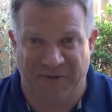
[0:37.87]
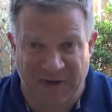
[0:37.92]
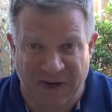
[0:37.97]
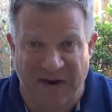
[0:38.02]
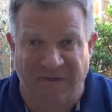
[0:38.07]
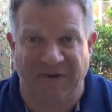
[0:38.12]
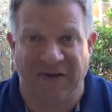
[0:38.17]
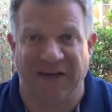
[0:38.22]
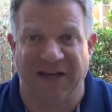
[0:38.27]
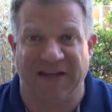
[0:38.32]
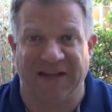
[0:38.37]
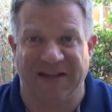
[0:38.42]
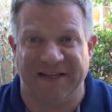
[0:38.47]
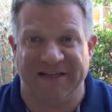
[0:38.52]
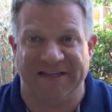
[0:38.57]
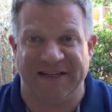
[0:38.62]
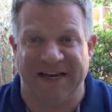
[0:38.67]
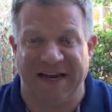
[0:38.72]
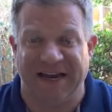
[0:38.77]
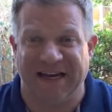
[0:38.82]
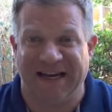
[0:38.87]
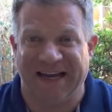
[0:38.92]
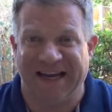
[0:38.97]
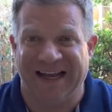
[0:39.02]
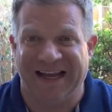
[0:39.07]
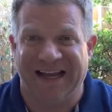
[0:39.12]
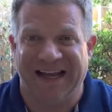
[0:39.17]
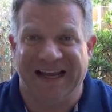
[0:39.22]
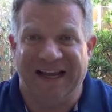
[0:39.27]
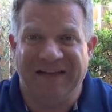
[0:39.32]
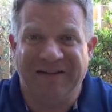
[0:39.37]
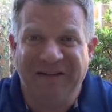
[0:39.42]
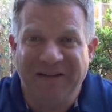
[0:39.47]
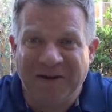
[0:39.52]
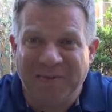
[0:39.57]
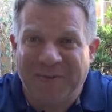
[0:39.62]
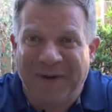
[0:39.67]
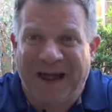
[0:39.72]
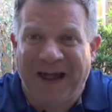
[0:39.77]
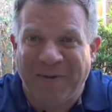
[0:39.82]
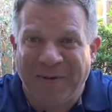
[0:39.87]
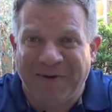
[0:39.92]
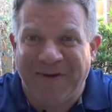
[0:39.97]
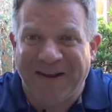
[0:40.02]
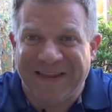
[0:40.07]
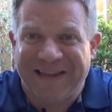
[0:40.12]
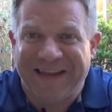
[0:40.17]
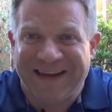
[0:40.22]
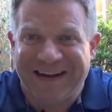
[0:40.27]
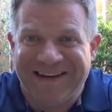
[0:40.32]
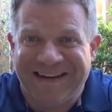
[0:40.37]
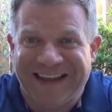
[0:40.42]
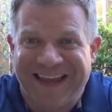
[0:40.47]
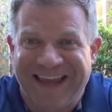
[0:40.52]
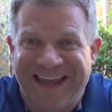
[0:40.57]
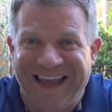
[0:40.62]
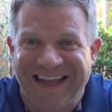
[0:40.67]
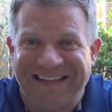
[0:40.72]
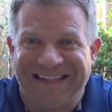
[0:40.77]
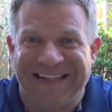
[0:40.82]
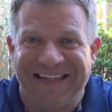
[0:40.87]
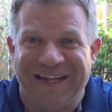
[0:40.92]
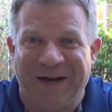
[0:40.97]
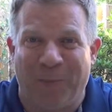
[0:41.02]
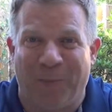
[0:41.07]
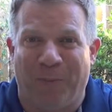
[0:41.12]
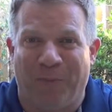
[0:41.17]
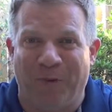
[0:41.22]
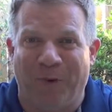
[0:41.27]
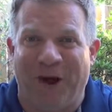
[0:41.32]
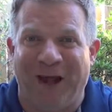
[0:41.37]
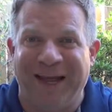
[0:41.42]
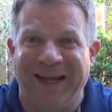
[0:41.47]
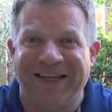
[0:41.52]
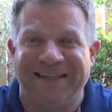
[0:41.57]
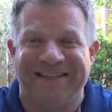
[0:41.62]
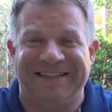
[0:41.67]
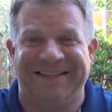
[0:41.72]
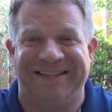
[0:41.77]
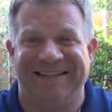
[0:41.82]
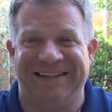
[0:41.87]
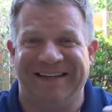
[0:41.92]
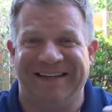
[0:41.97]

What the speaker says: Now if you look at this scene, look behind me right there, it's a little bright.